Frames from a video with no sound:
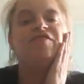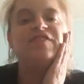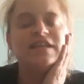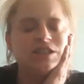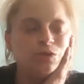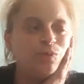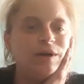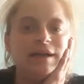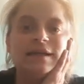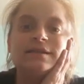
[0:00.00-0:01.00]
This
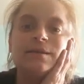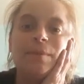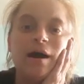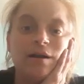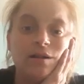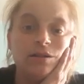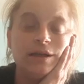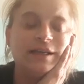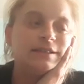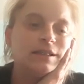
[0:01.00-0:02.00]
one is about
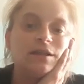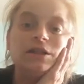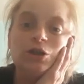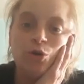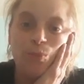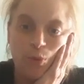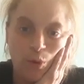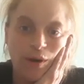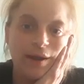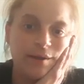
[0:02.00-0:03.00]
it's a little
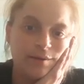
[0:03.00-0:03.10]
boy,